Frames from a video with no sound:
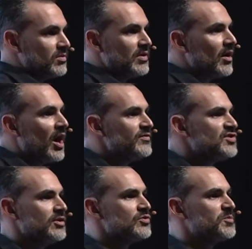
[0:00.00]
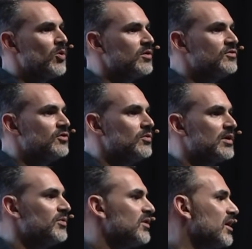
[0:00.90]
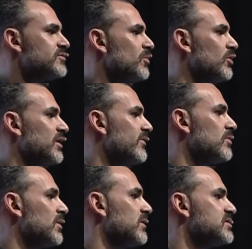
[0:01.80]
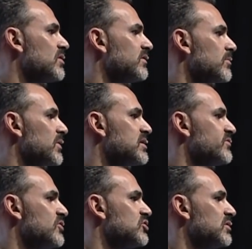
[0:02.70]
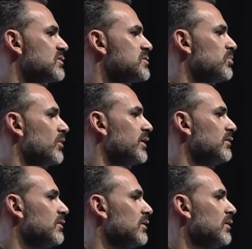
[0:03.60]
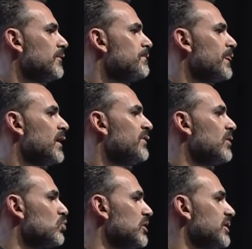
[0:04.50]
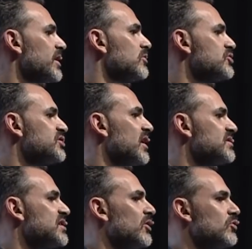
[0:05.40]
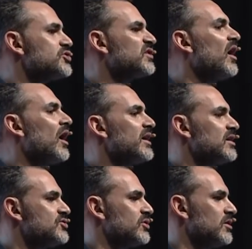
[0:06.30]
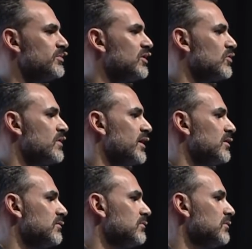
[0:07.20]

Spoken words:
that I've seen or spoken to, and I think I've spoken to everybody that's got the biggest vision at this point, that really understands how those tie-ins are going to be created.